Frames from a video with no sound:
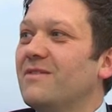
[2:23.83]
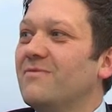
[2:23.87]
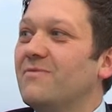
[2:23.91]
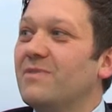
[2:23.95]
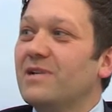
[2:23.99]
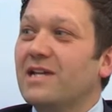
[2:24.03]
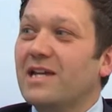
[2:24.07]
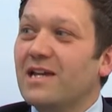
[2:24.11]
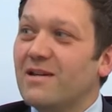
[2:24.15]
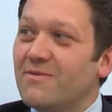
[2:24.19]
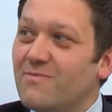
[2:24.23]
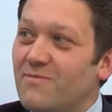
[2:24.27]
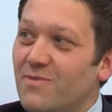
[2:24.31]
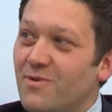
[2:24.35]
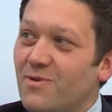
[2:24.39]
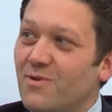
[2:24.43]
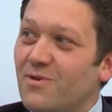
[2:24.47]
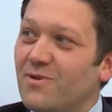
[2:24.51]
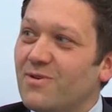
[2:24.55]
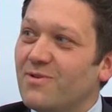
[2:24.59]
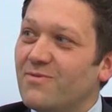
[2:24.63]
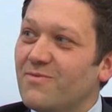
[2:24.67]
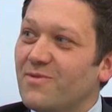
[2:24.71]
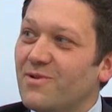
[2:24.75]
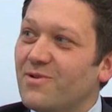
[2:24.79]
became
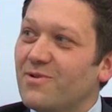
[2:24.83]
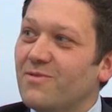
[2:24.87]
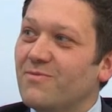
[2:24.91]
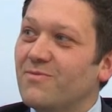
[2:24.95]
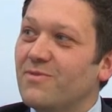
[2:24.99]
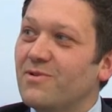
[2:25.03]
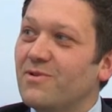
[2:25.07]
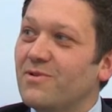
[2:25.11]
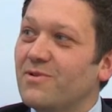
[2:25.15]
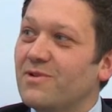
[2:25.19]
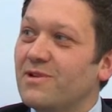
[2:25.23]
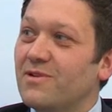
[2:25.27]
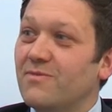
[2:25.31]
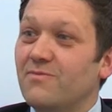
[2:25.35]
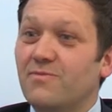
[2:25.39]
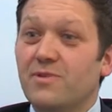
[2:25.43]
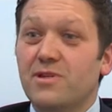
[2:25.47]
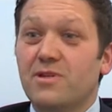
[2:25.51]
more and more important.